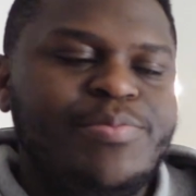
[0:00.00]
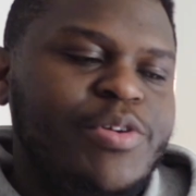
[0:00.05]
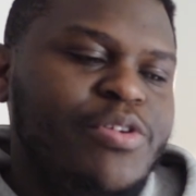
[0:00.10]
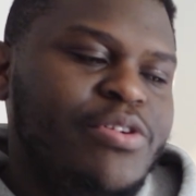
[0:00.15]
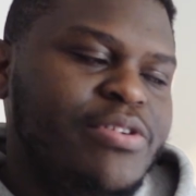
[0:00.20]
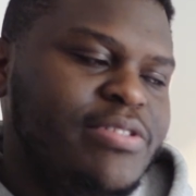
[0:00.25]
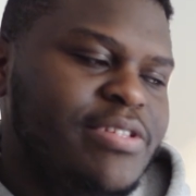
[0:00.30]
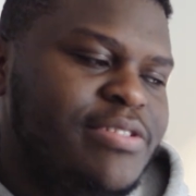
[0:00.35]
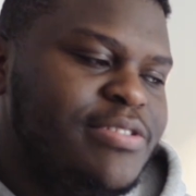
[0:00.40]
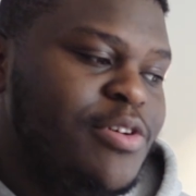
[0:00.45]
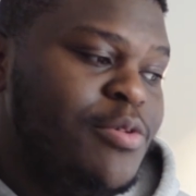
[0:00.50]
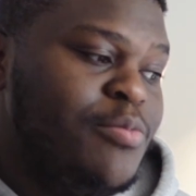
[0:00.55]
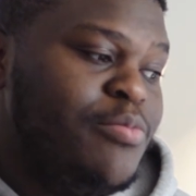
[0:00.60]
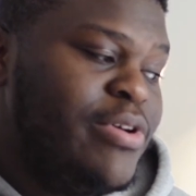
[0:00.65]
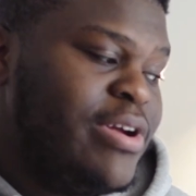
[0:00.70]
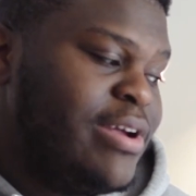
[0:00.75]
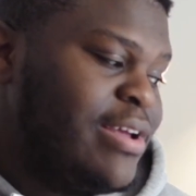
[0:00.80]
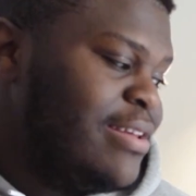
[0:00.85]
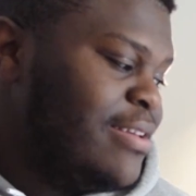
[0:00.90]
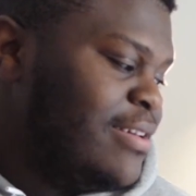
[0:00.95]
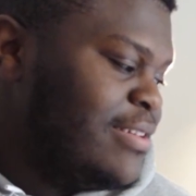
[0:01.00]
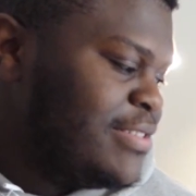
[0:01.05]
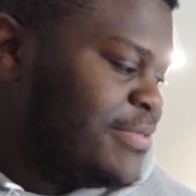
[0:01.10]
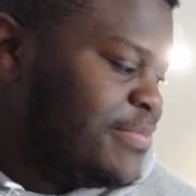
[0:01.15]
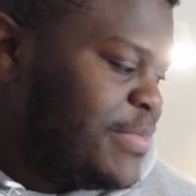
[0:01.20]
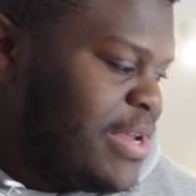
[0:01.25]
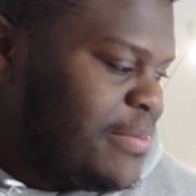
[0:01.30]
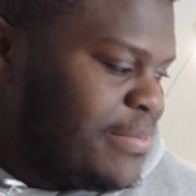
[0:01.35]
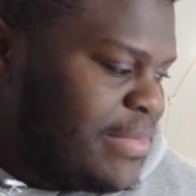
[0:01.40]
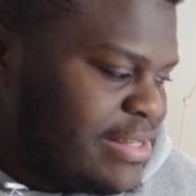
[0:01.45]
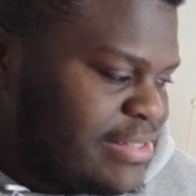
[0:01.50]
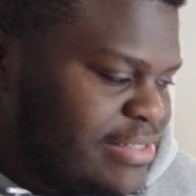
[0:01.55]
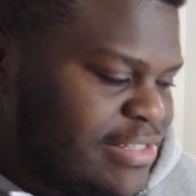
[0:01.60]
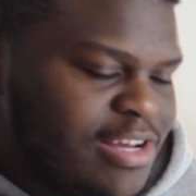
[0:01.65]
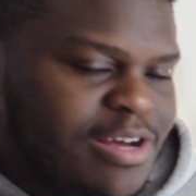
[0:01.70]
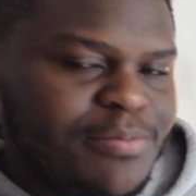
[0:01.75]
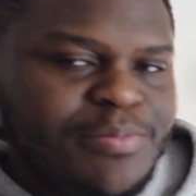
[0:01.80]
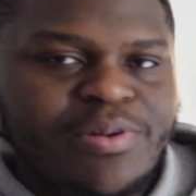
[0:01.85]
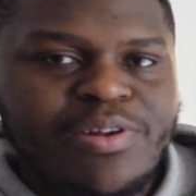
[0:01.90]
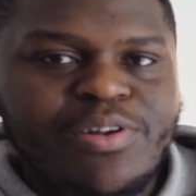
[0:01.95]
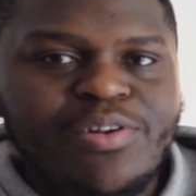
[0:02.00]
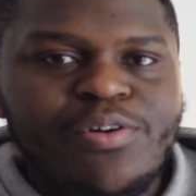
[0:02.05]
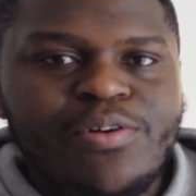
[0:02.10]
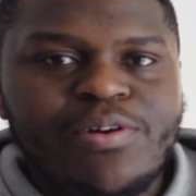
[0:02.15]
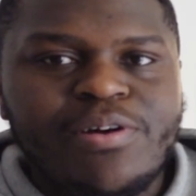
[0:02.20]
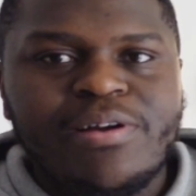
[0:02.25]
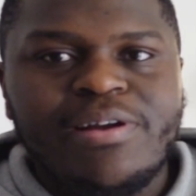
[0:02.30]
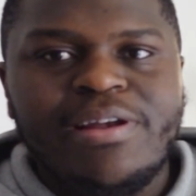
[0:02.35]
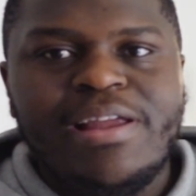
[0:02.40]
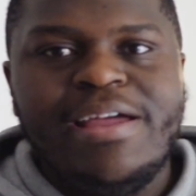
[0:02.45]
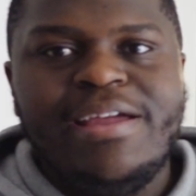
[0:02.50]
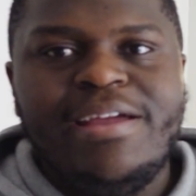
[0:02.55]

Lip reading: because there's no brick, it does make my setup a lot